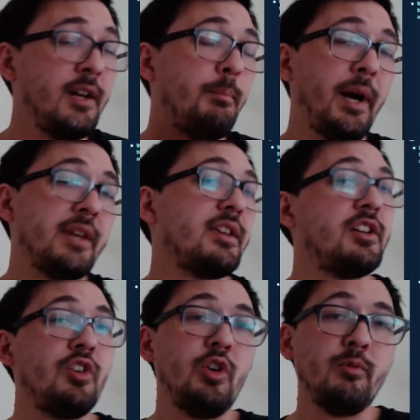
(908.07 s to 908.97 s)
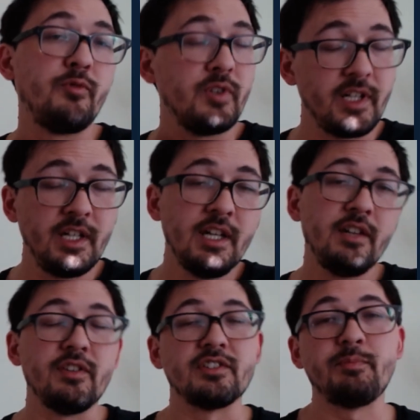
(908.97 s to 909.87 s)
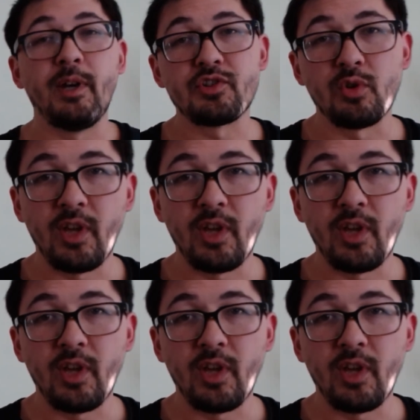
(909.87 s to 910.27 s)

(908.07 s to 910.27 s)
By then, hopefully, the special